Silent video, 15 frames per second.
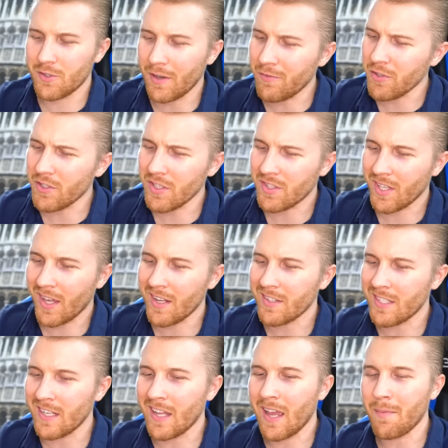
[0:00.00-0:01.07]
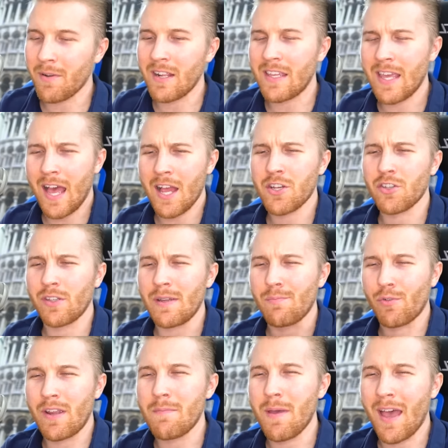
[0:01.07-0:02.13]
So I've just decided today I'm going to casually
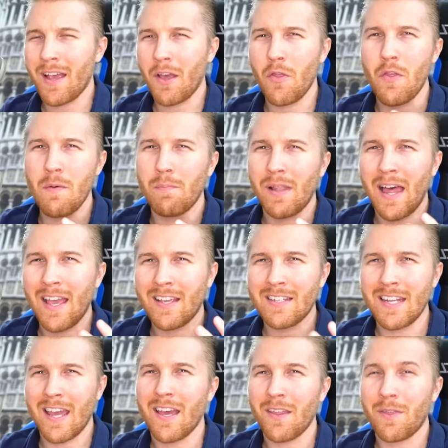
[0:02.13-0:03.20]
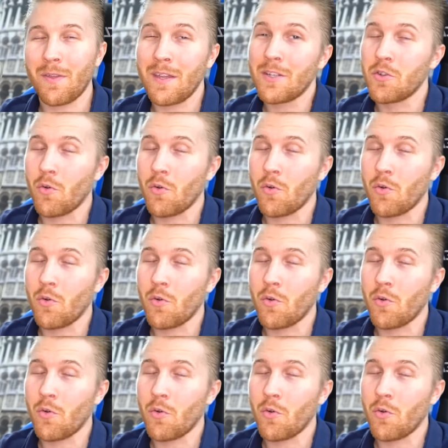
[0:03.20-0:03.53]
bring back the Black Death in